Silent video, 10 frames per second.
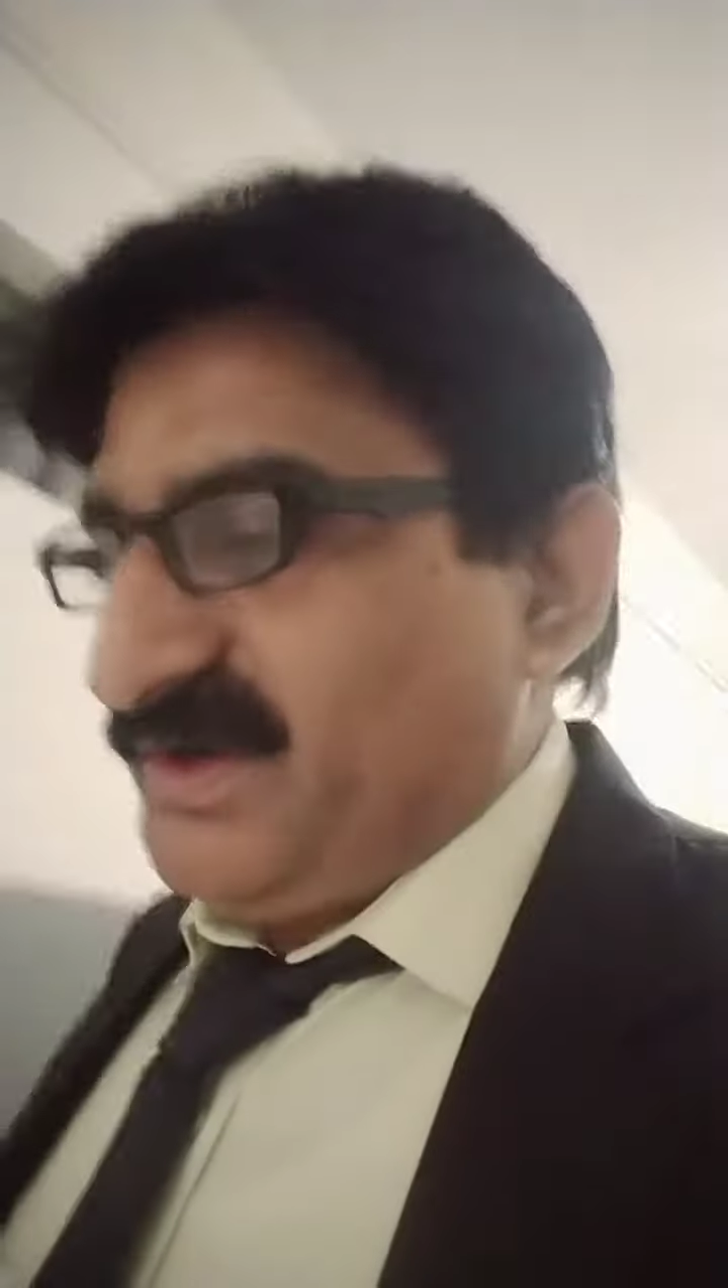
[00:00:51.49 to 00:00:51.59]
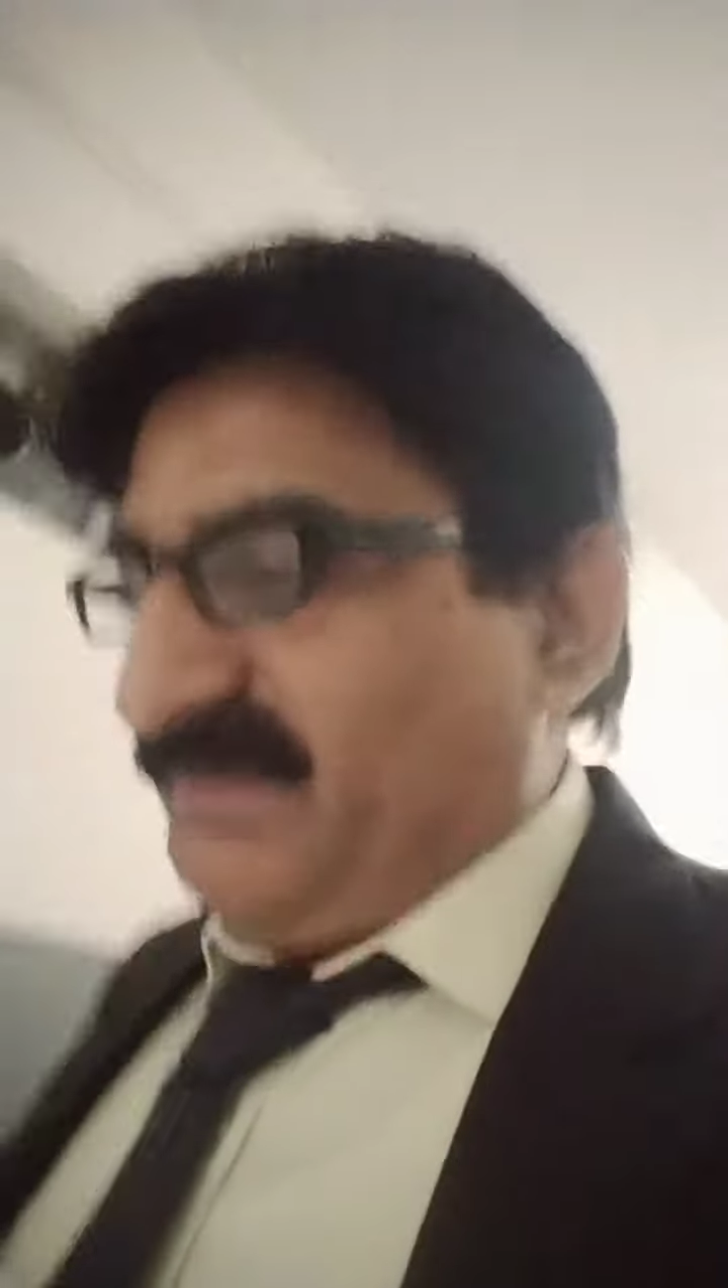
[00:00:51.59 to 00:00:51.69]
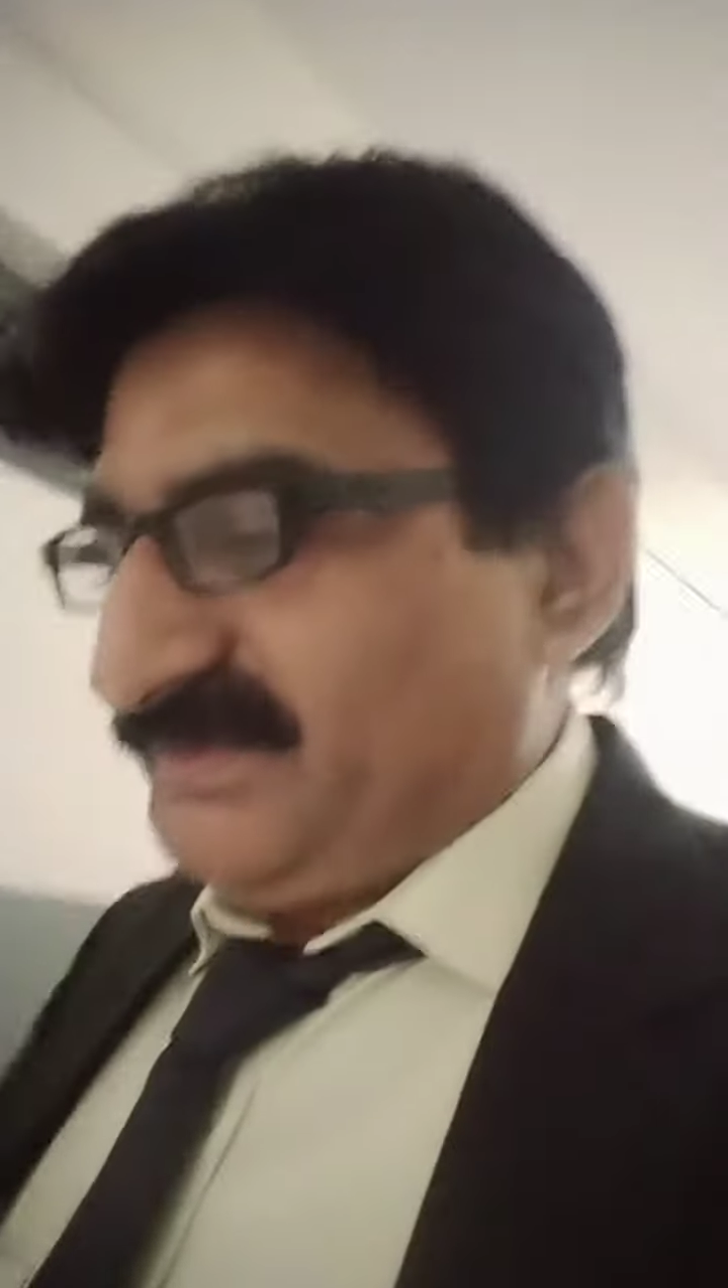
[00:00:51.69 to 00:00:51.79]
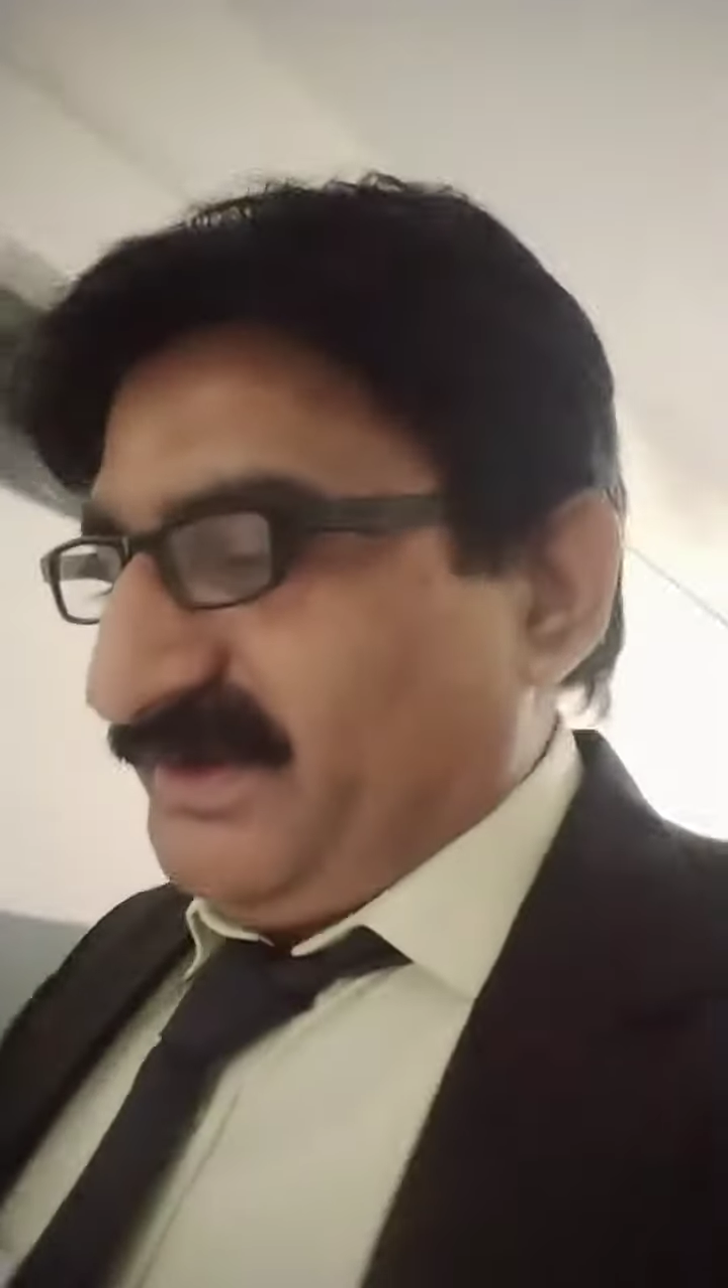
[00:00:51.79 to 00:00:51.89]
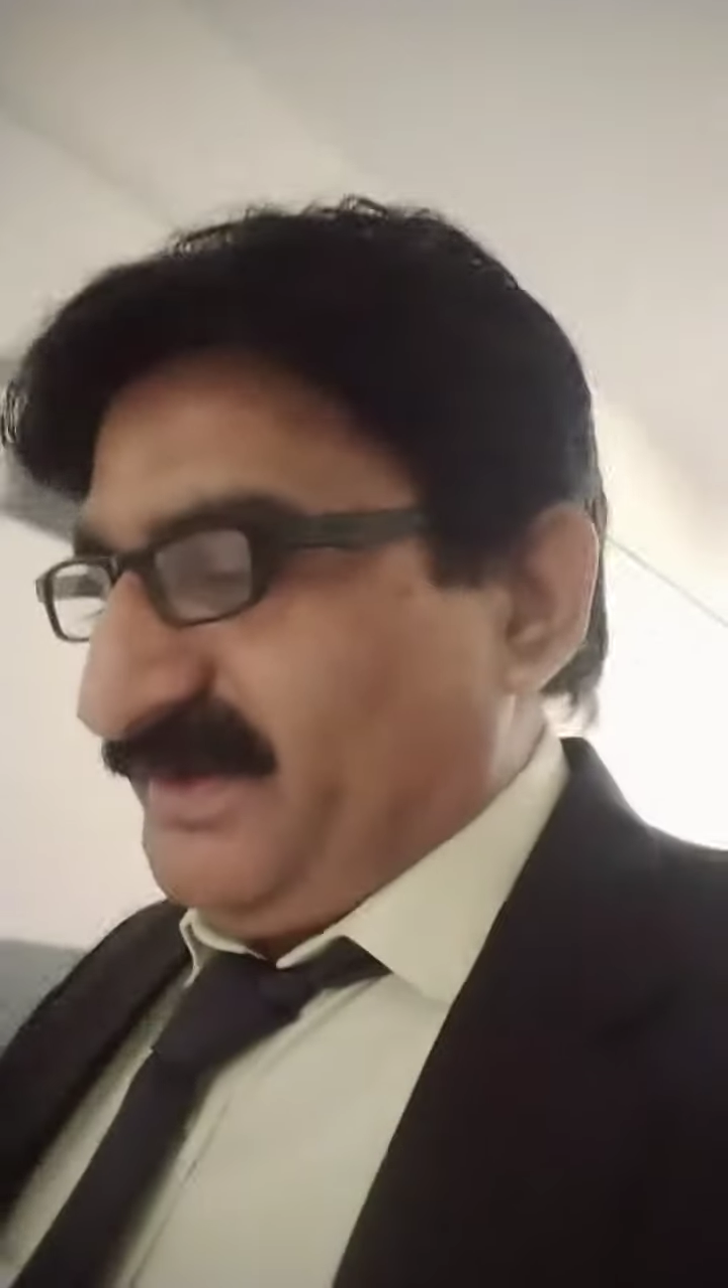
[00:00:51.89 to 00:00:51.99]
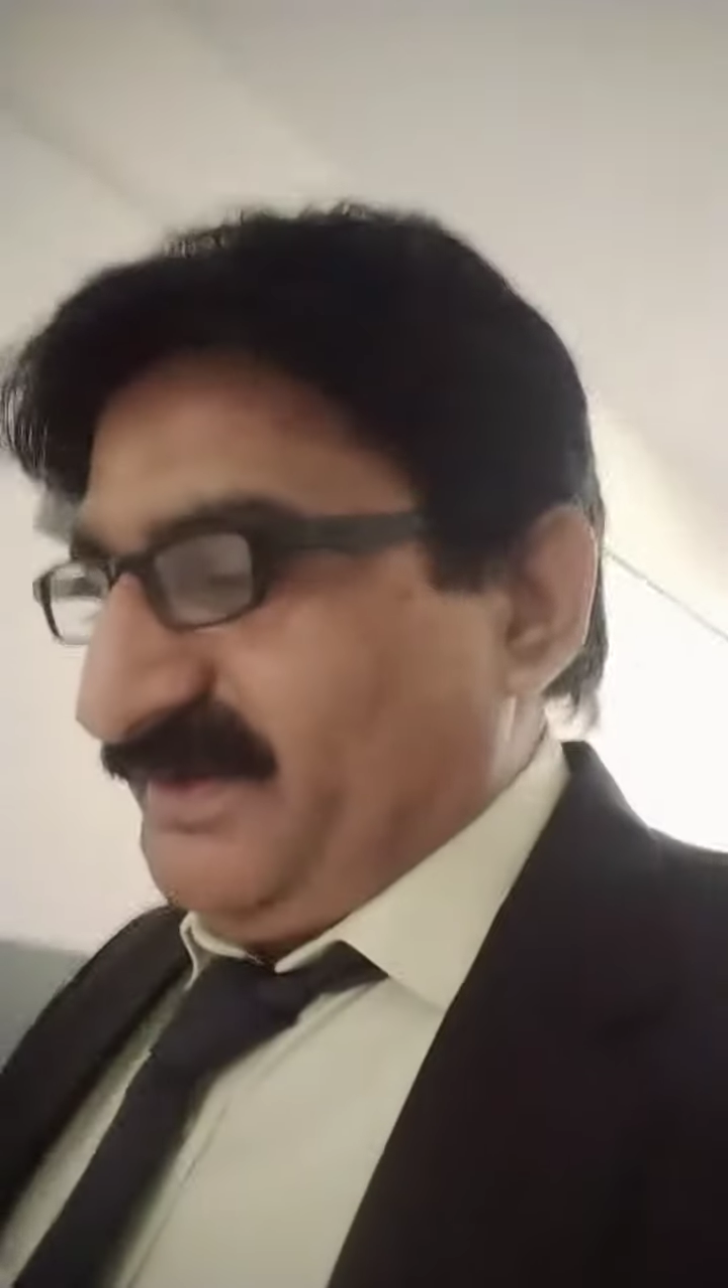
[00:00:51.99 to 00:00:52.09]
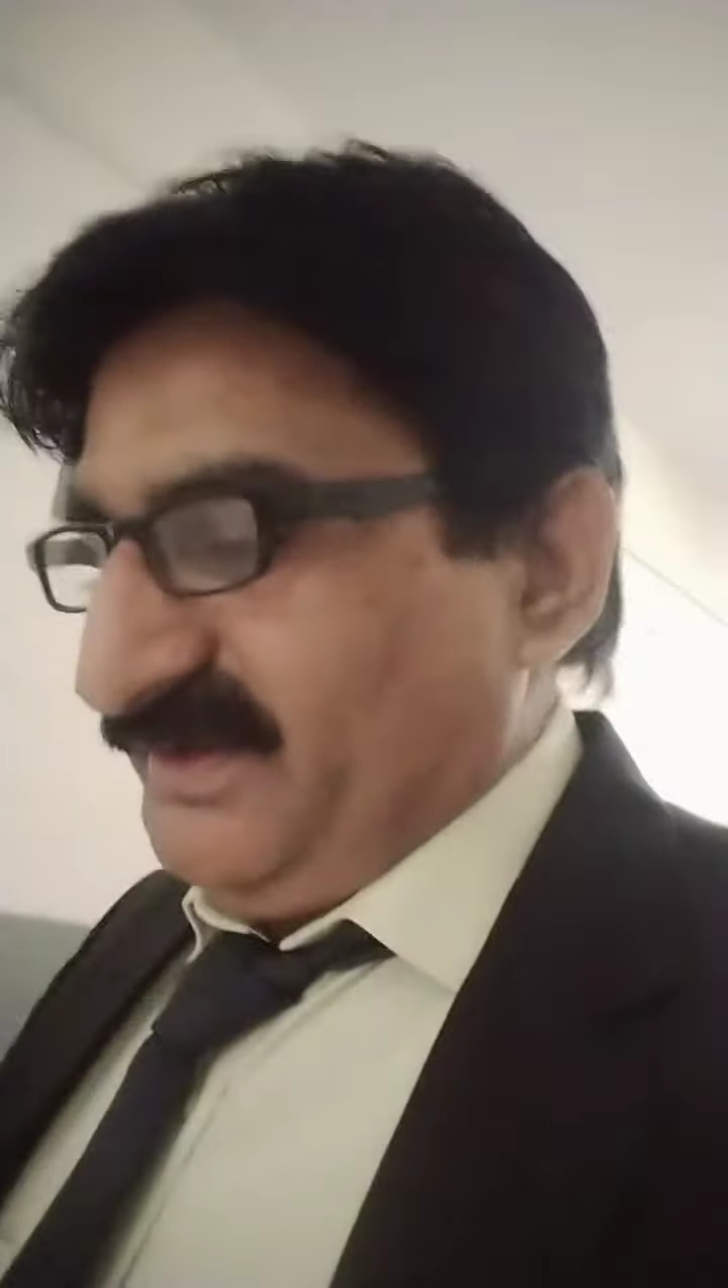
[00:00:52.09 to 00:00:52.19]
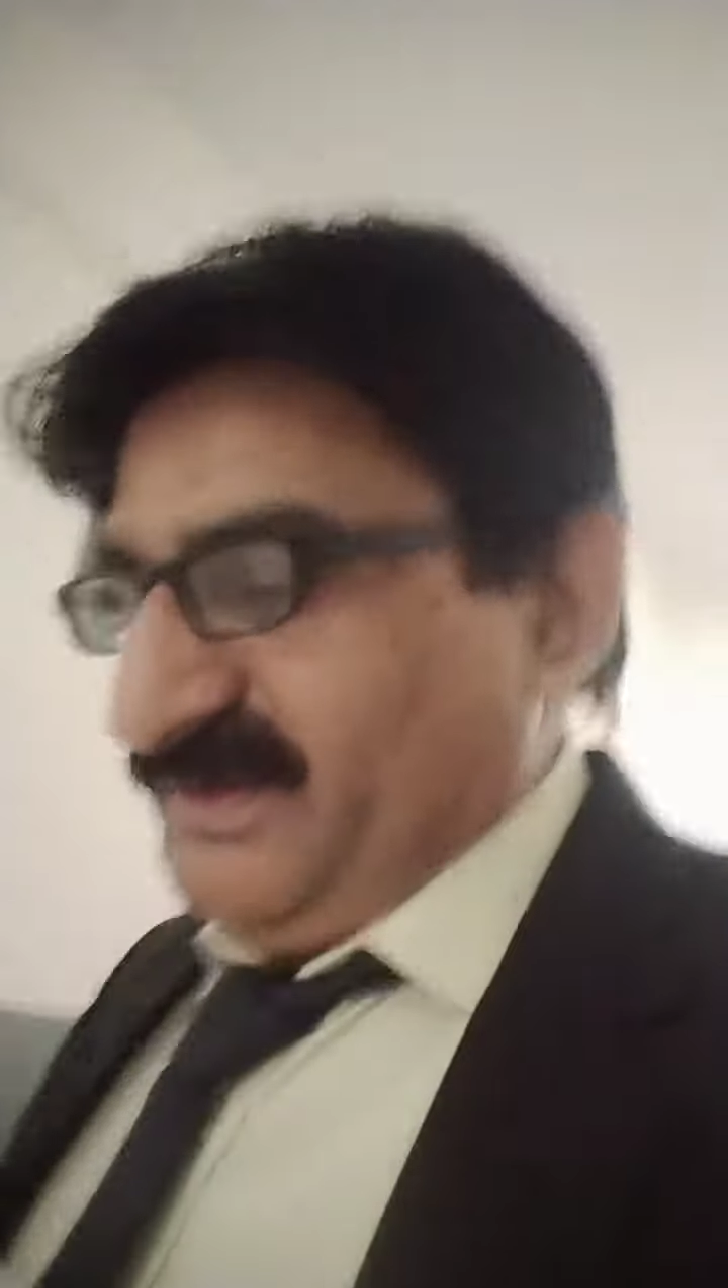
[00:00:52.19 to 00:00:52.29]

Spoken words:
obtained